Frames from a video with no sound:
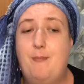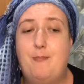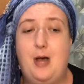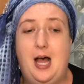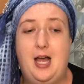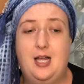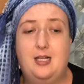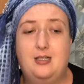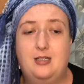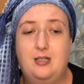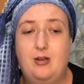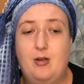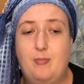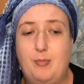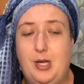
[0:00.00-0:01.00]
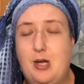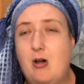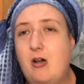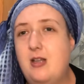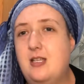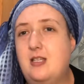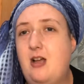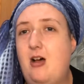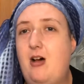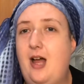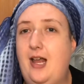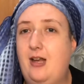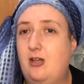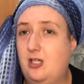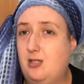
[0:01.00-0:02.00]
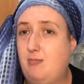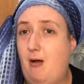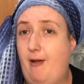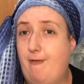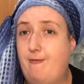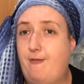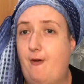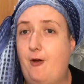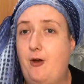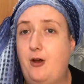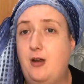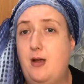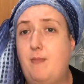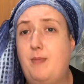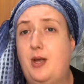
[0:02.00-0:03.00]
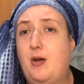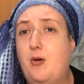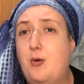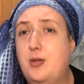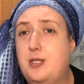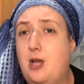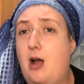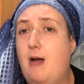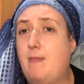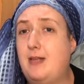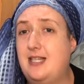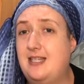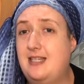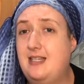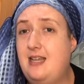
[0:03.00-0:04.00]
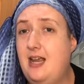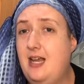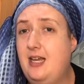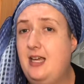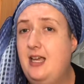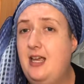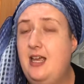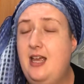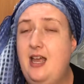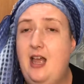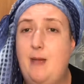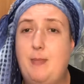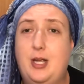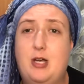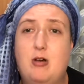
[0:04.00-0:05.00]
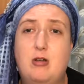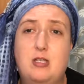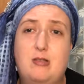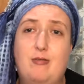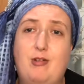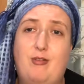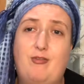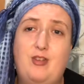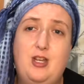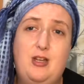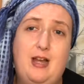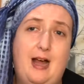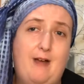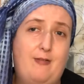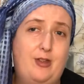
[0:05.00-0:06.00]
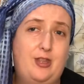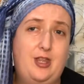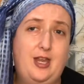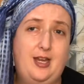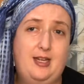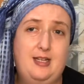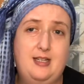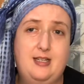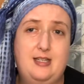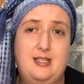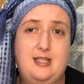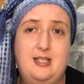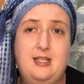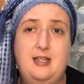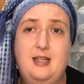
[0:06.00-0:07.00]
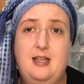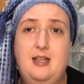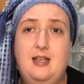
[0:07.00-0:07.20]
But because I lost my phone, and because I was sick, and because of a few other things,